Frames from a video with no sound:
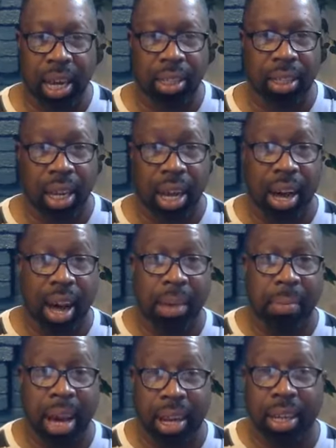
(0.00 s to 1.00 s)
the house. I
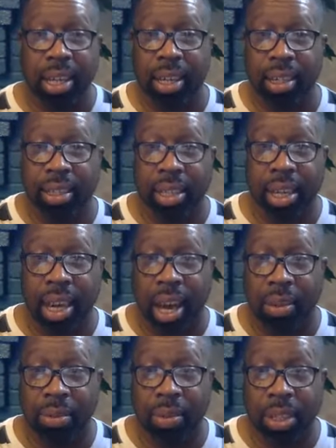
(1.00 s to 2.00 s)
am out of here.
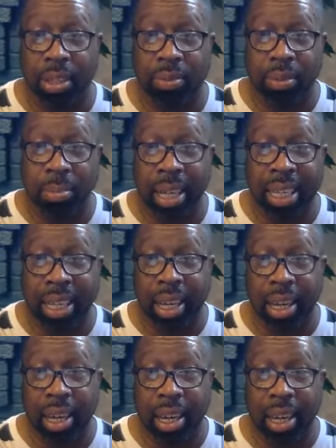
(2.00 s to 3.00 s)
Have a wonderful
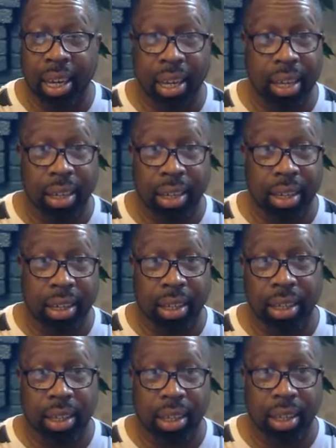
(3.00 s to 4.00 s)

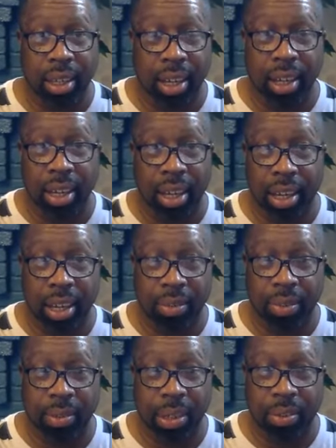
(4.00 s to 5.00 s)
Monday
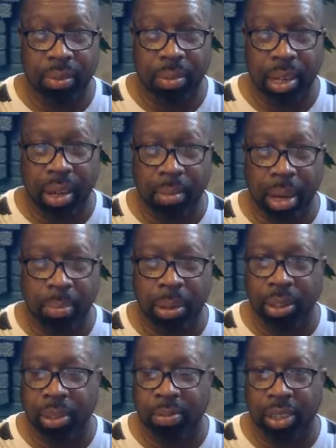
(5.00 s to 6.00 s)
have a wonderful Monday. I might
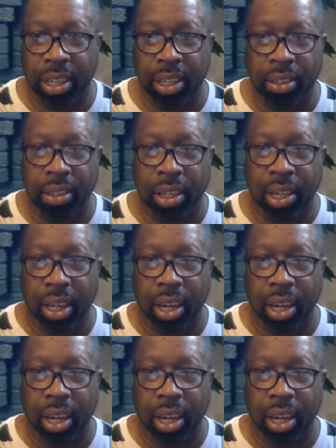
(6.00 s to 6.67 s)
post some video.